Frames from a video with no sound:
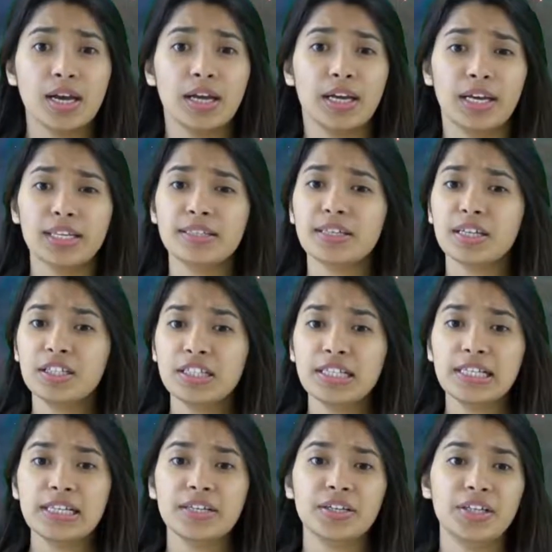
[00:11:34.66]
It's
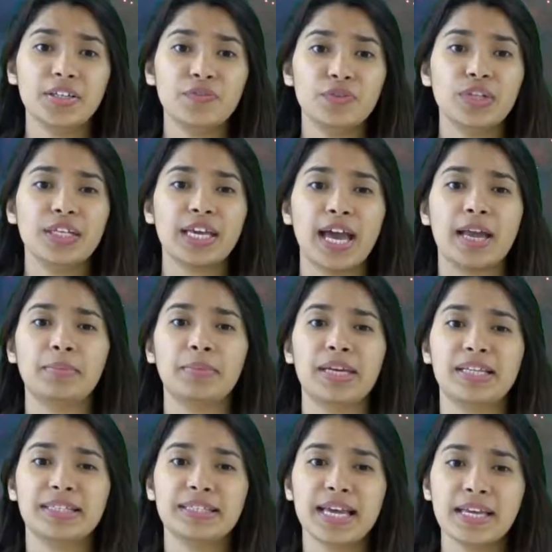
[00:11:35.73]
unclear if we can
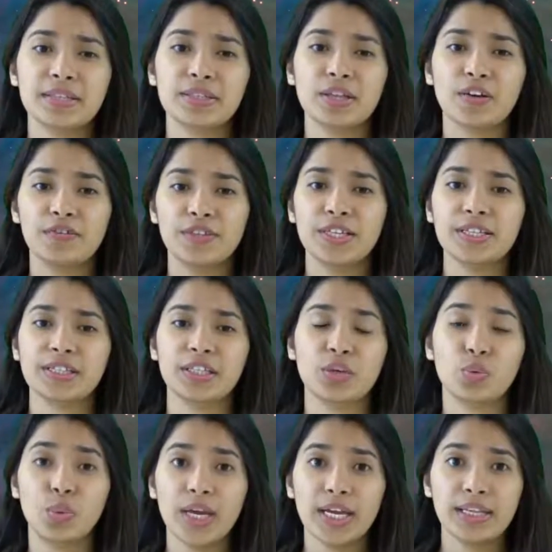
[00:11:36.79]
make sense of this in a
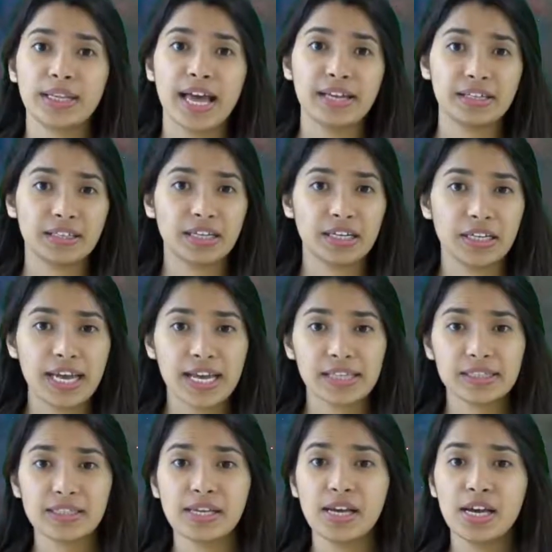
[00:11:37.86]
way that it
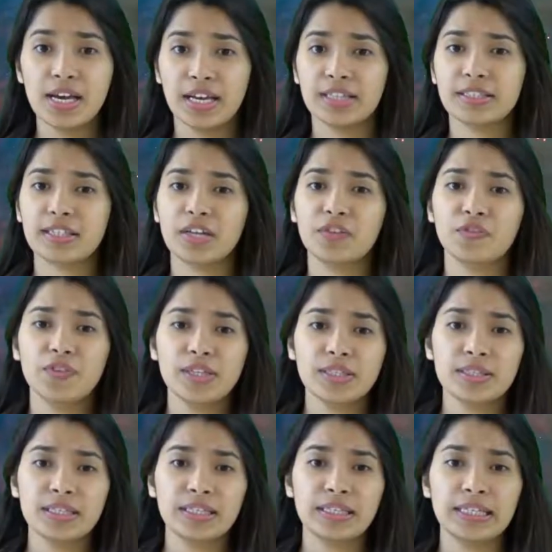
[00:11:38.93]
connects it
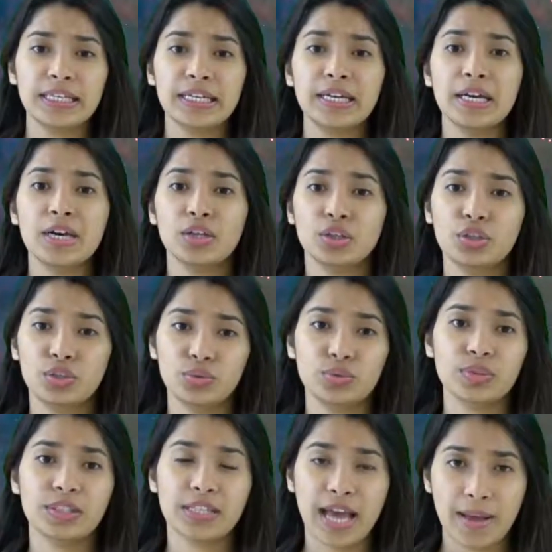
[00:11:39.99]
convincingly to
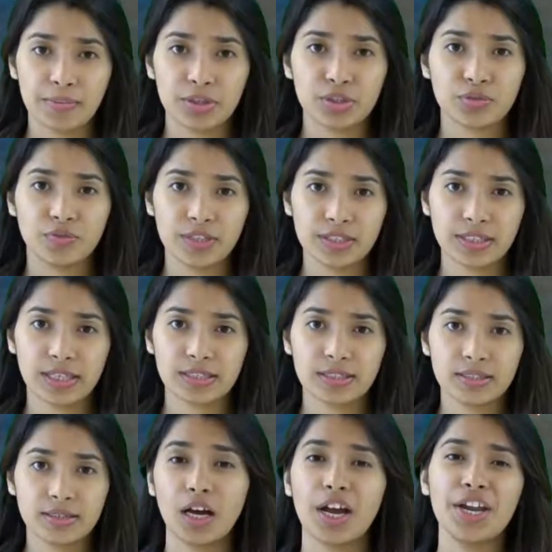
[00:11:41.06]
established
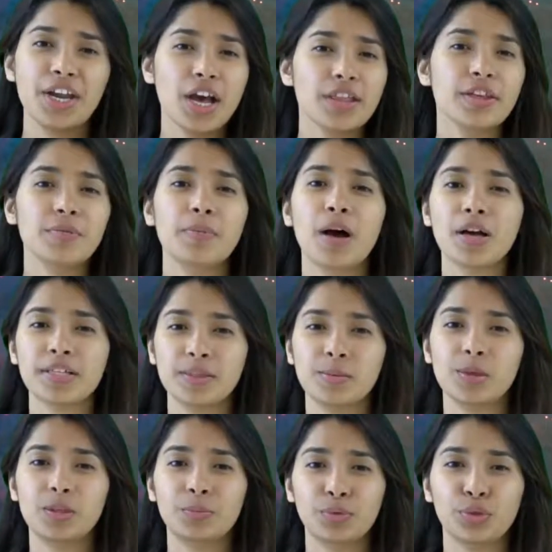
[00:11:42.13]
physics. Another
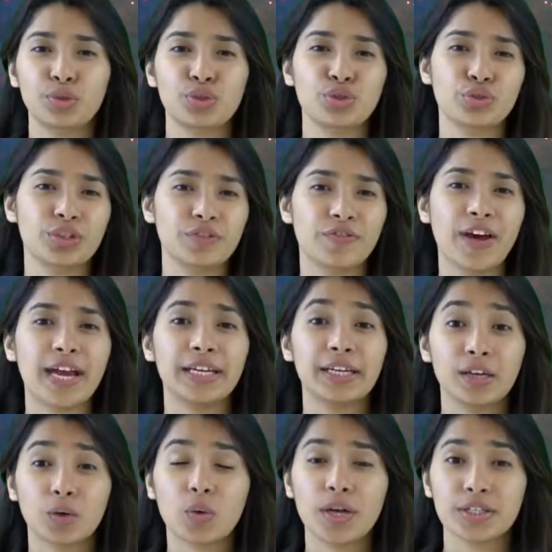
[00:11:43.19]
possible approach to defining
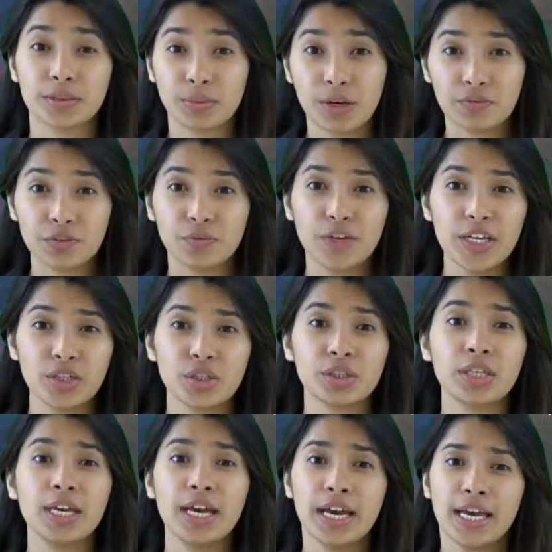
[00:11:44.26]
a quantum
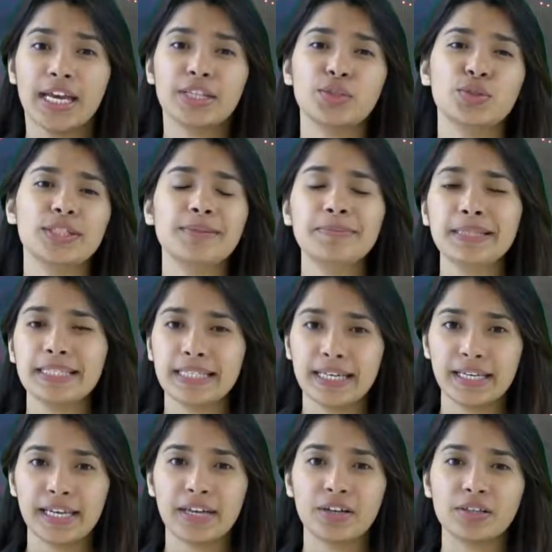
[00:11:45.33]
observation is to simply
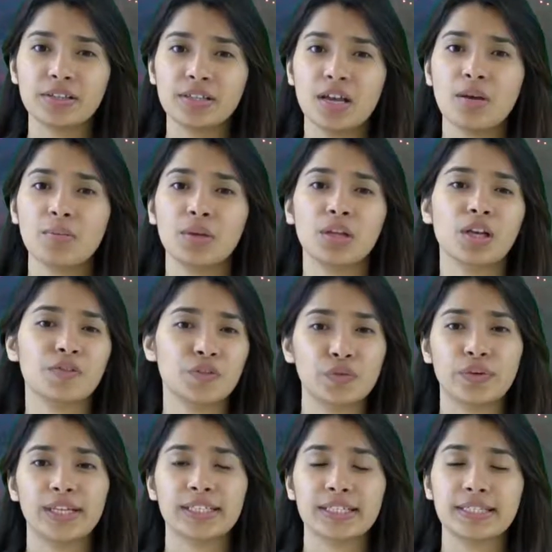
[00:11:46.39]
take an ensemble of
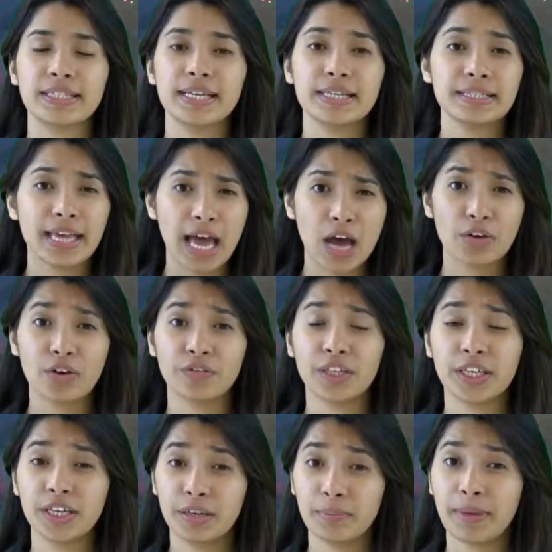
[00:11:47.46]
directed sets out of the
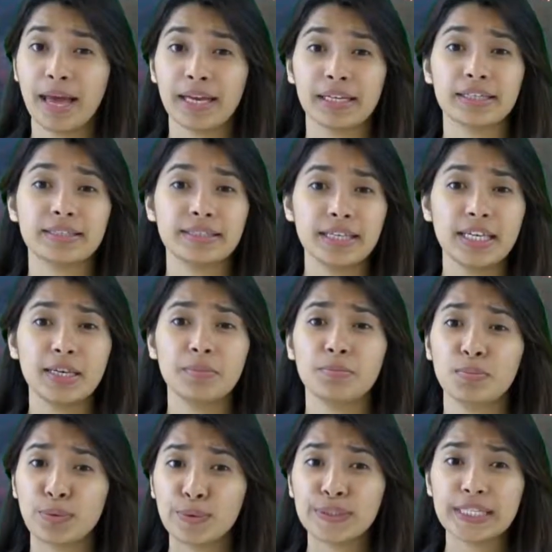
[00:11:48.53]
kinematic scheme
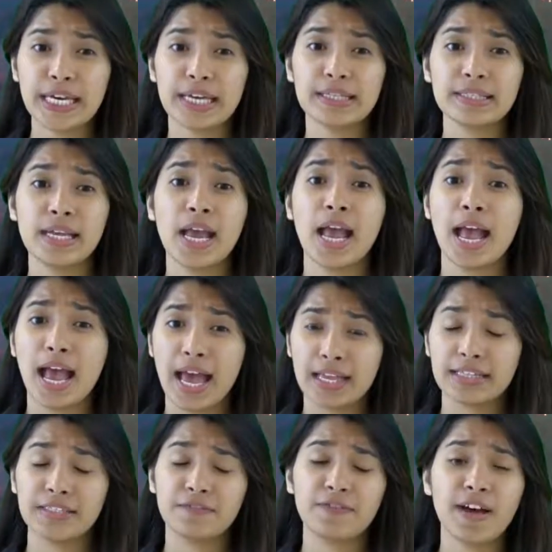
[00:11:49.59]
bold S
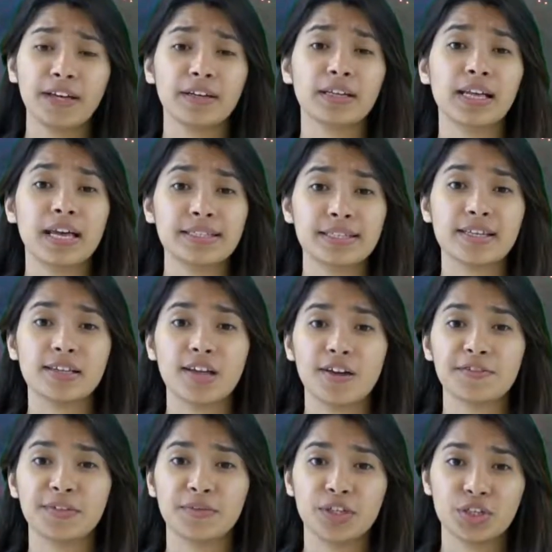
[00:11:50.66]
and define a classical
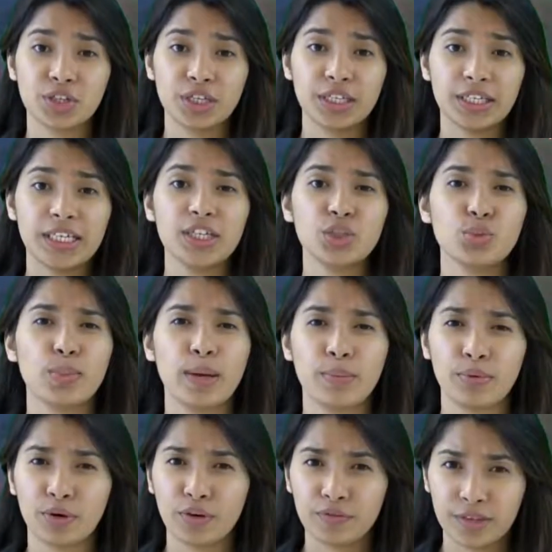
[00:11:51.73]
observation in each
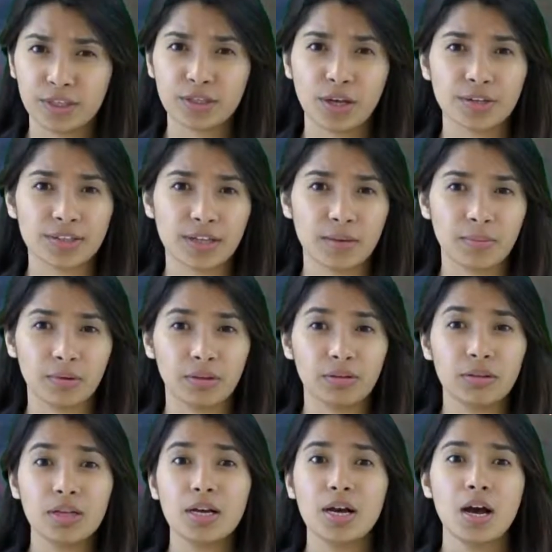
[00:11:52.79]
member of this ensemble.
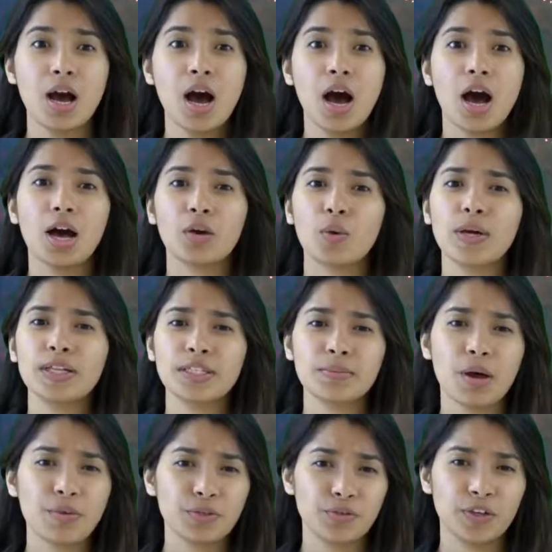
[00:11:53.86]
A quantum
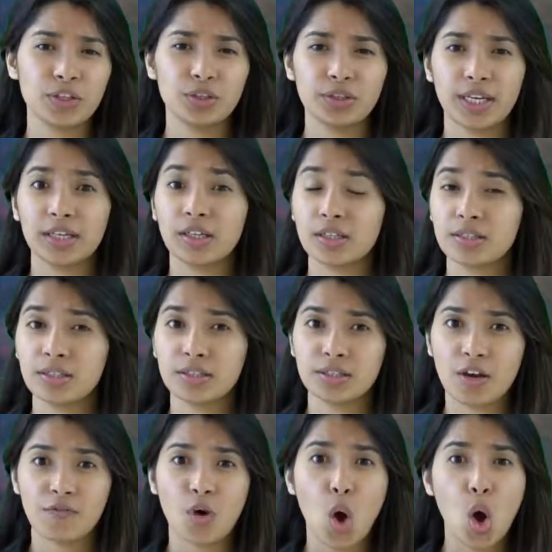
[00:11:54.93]
observation then consists
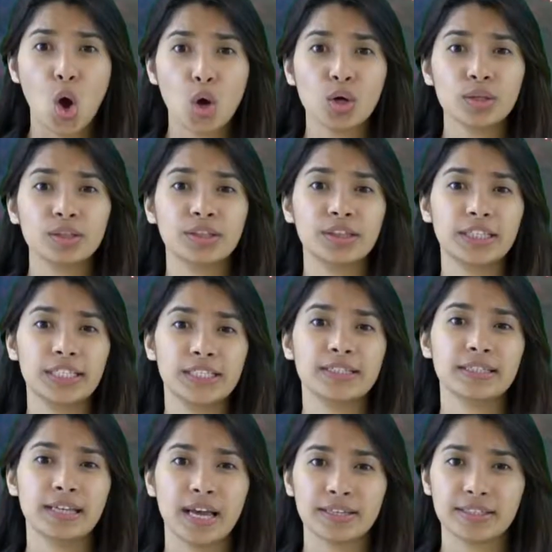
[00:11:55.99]
of all these
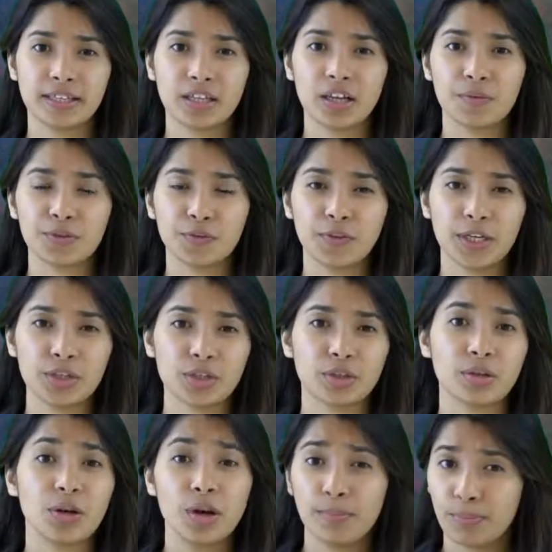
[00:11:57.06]
classical observations,
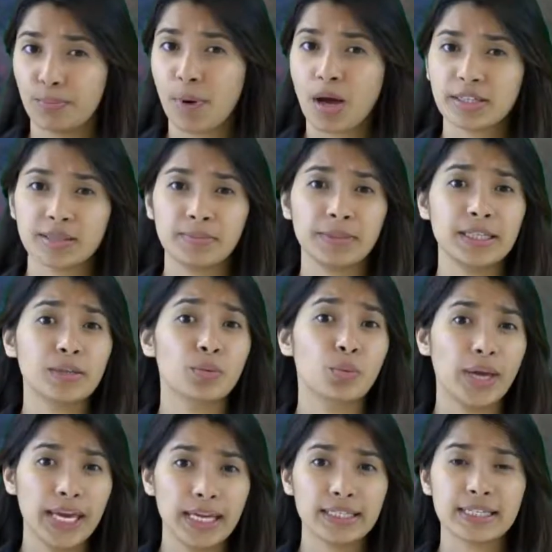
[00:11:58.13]
possibly
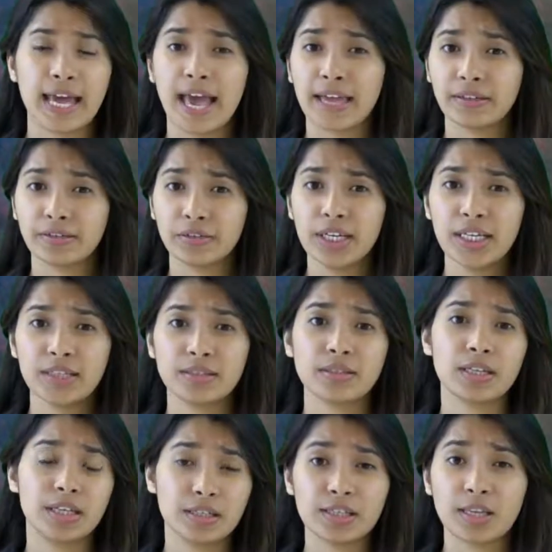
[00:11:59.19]
weighed and arranged
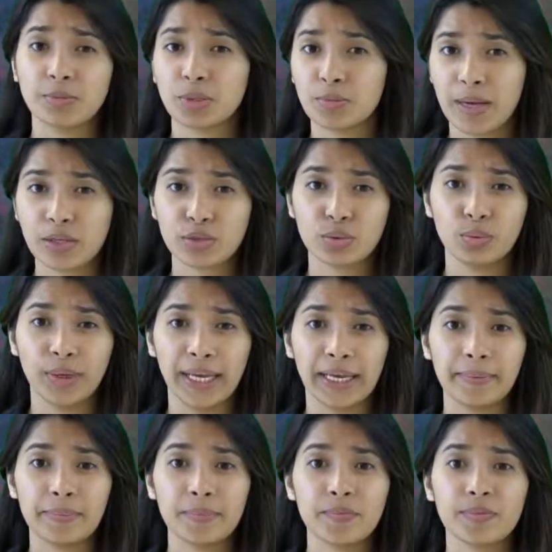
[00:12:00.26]
in special way.
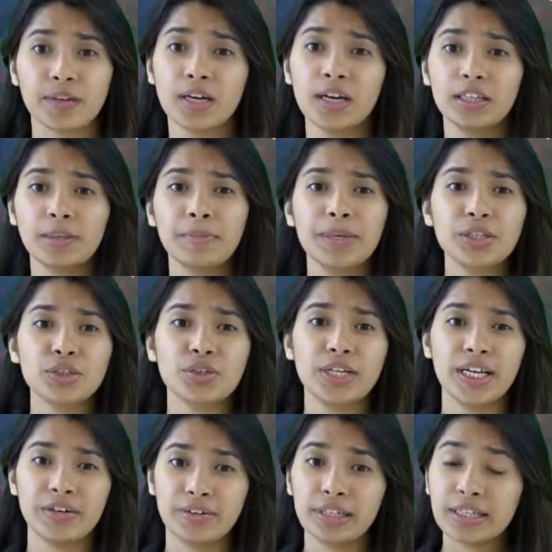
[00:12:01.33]
The picture
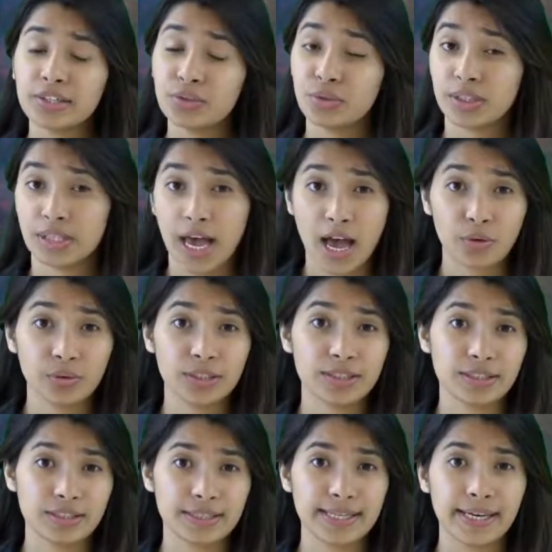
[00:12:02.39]
here illustrates how this
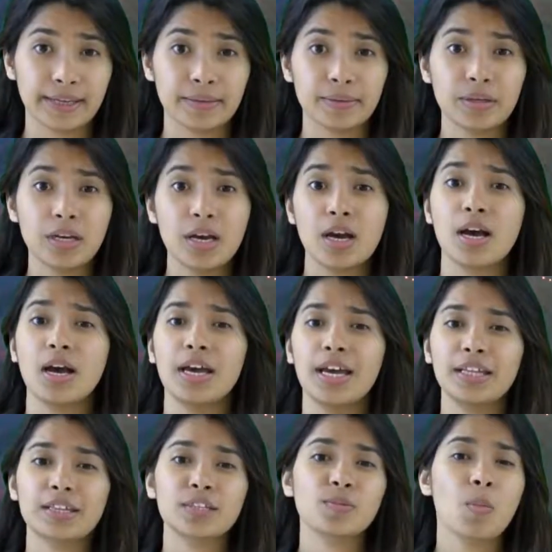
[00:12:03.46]
is done.
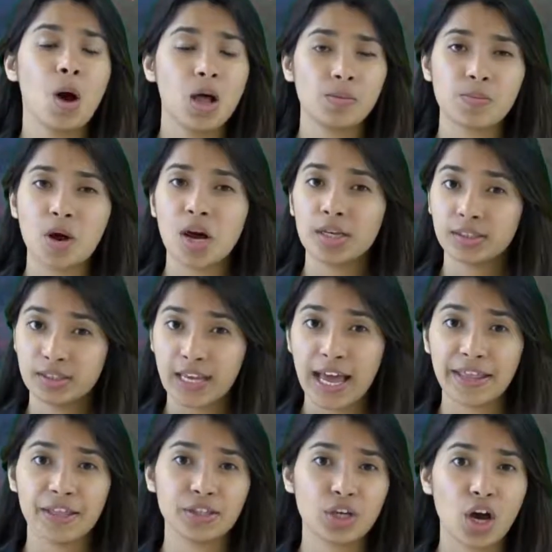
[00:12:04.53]
In the small box
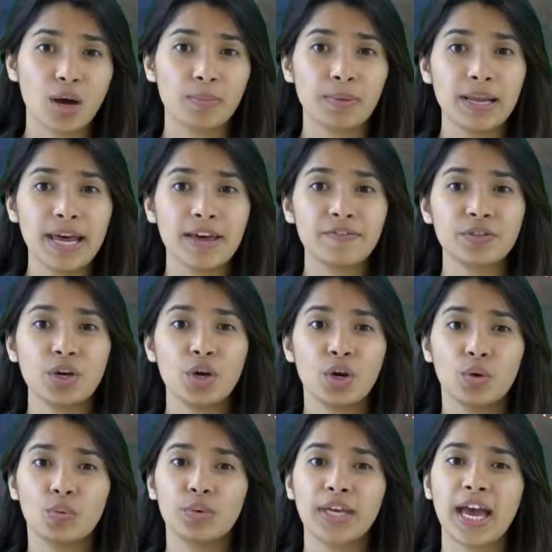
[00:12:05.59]
at the top left,
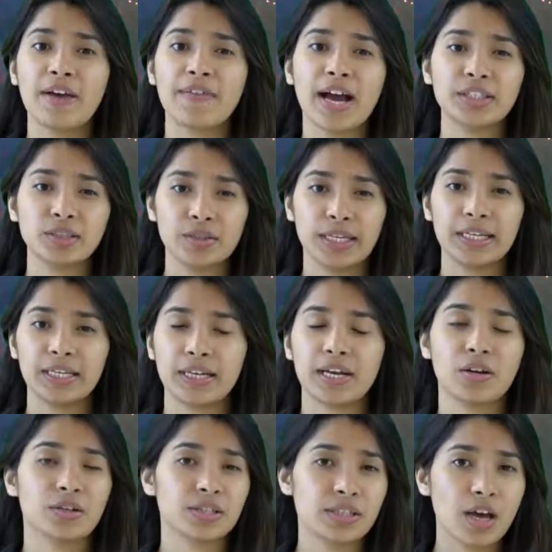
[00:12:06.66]
we have isolated an
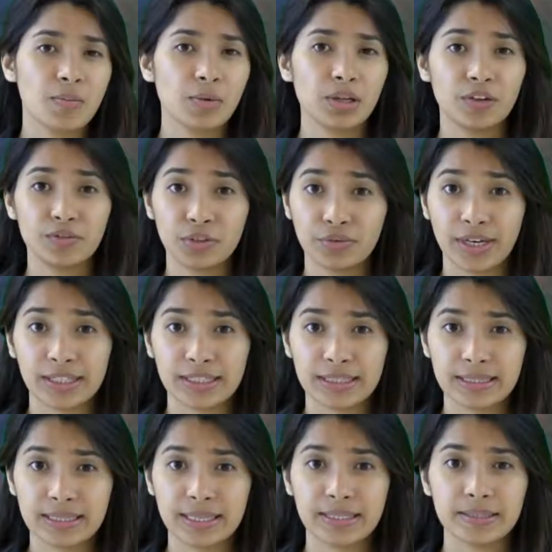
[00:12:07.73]
ensemble of
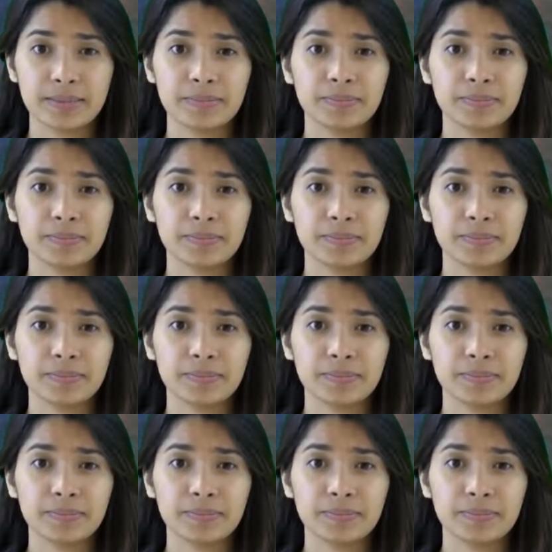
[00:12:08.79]
directed sets.